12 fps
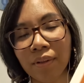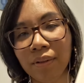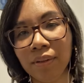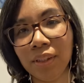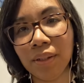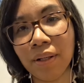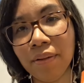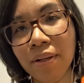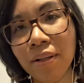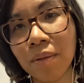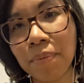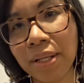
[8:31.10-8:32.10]
So I
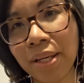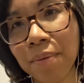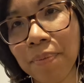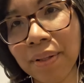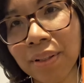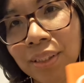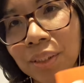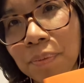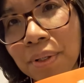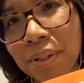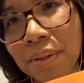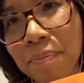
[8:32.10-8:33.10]
think I'll be keeping this
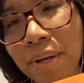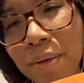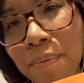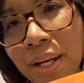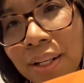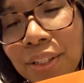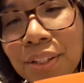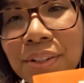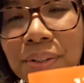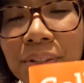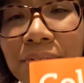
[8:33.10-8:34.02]
book. Maybe I should do a